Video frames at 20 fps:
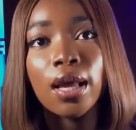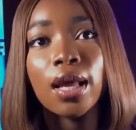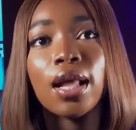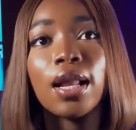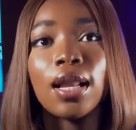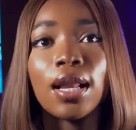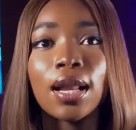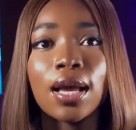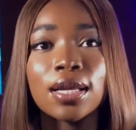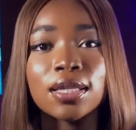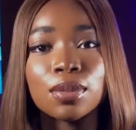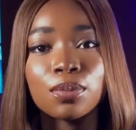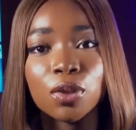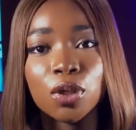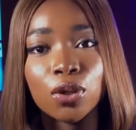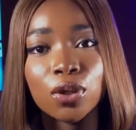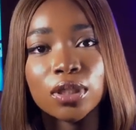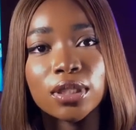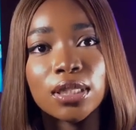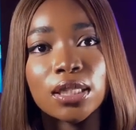And last
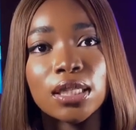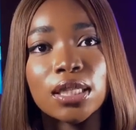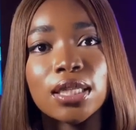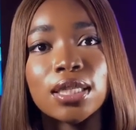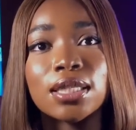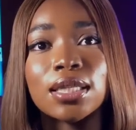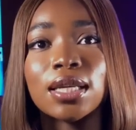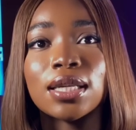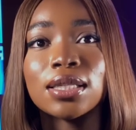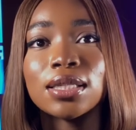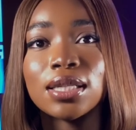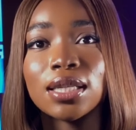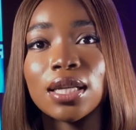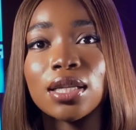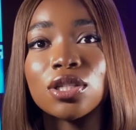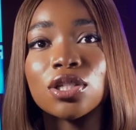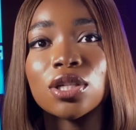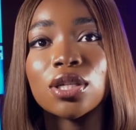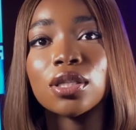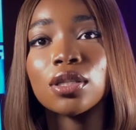but not the least,
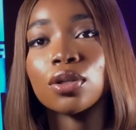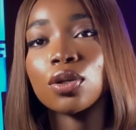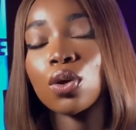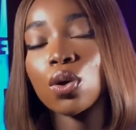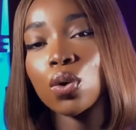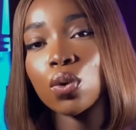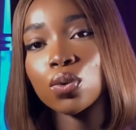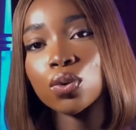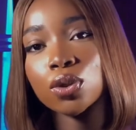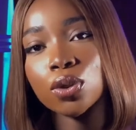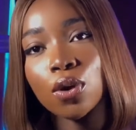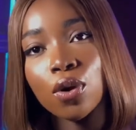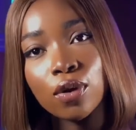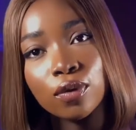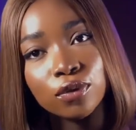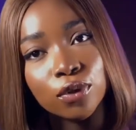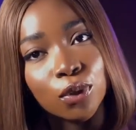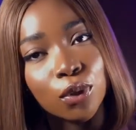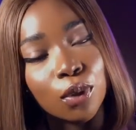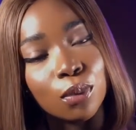endanger the goals
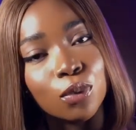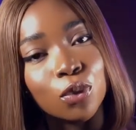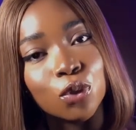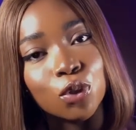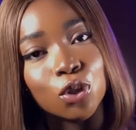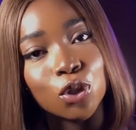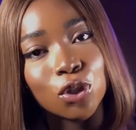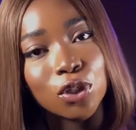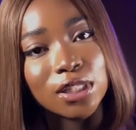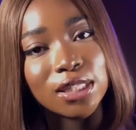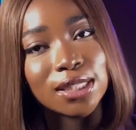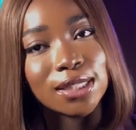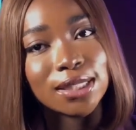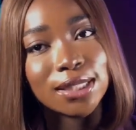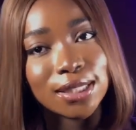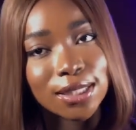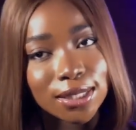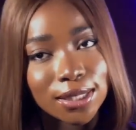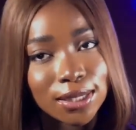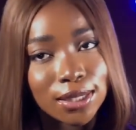of the criminal
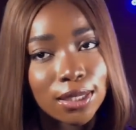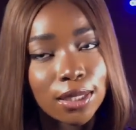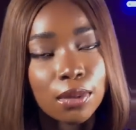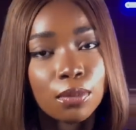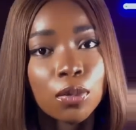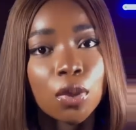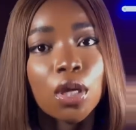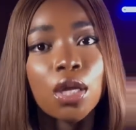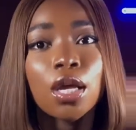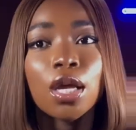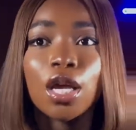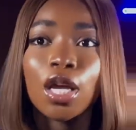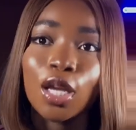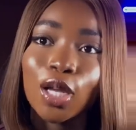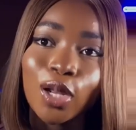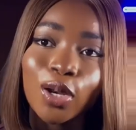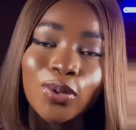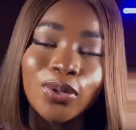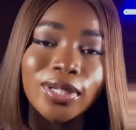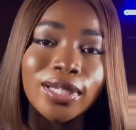justice system,
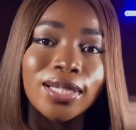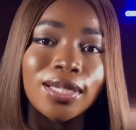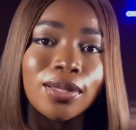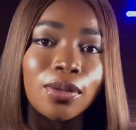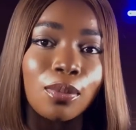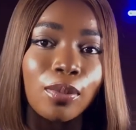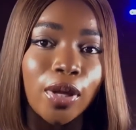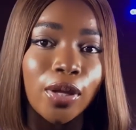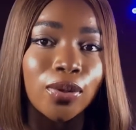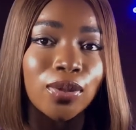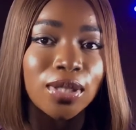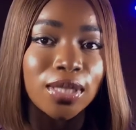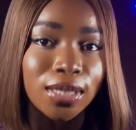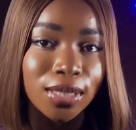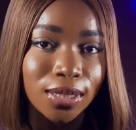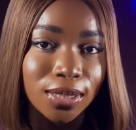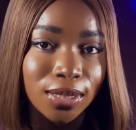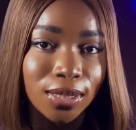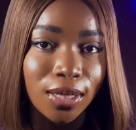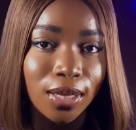including the bail
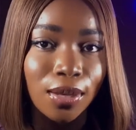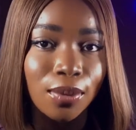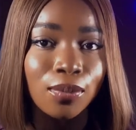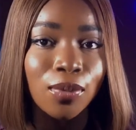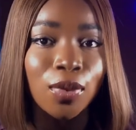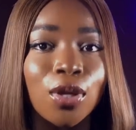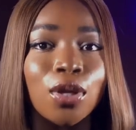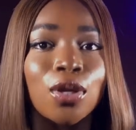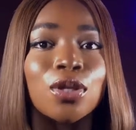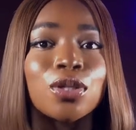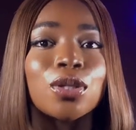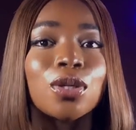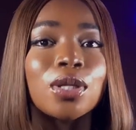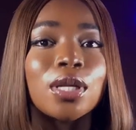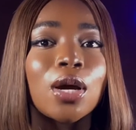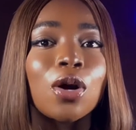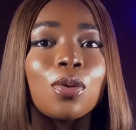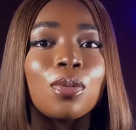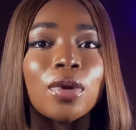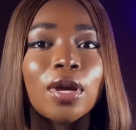system. So
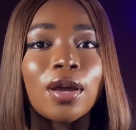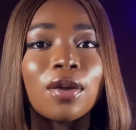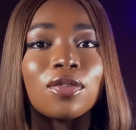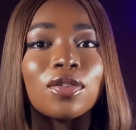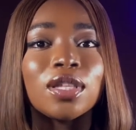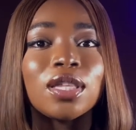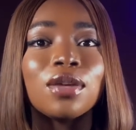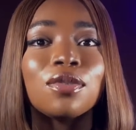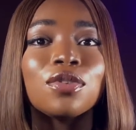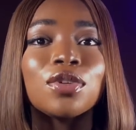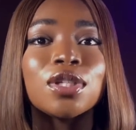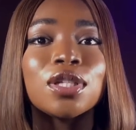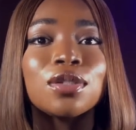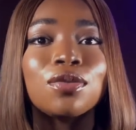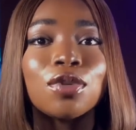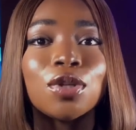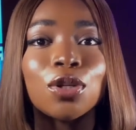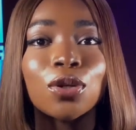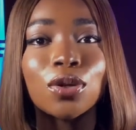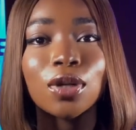that will be everything for this
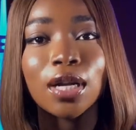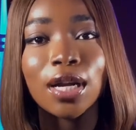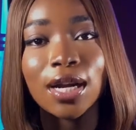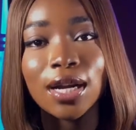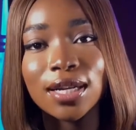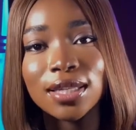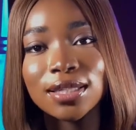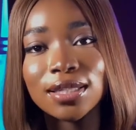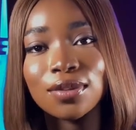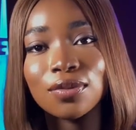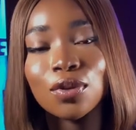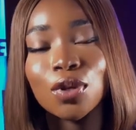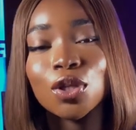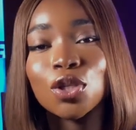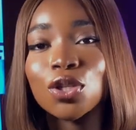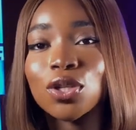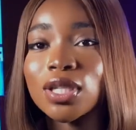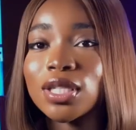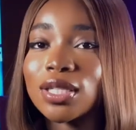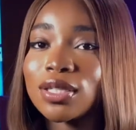video, guys. If you
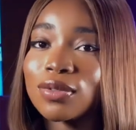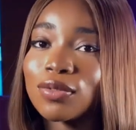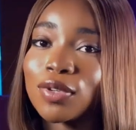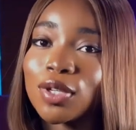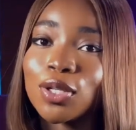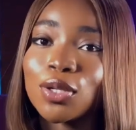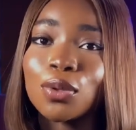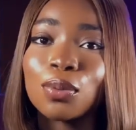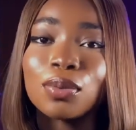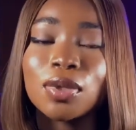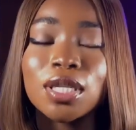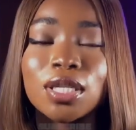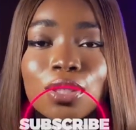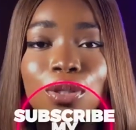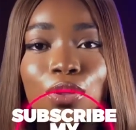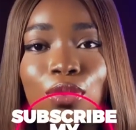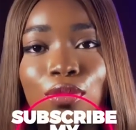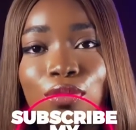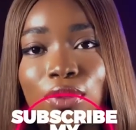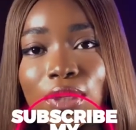enjoyed this video, please
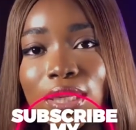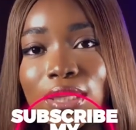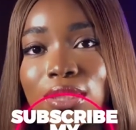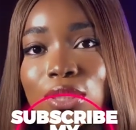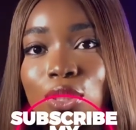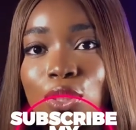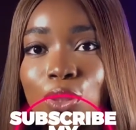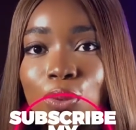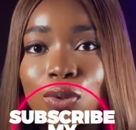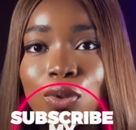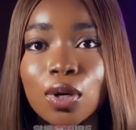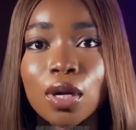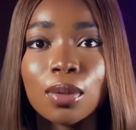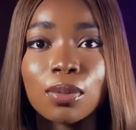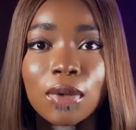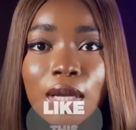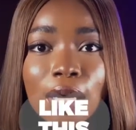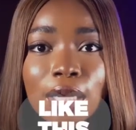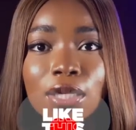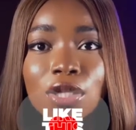do not forget to
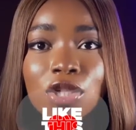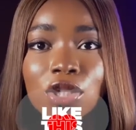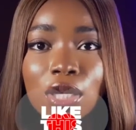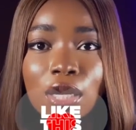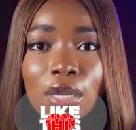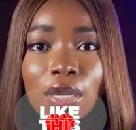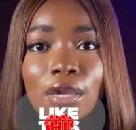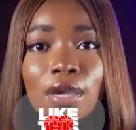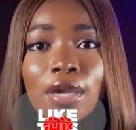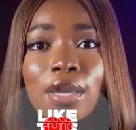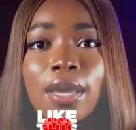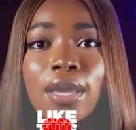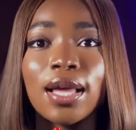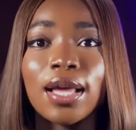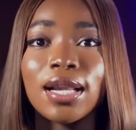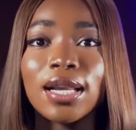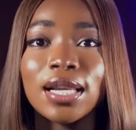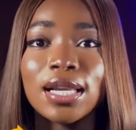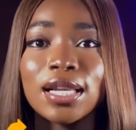subscribe, like, share, and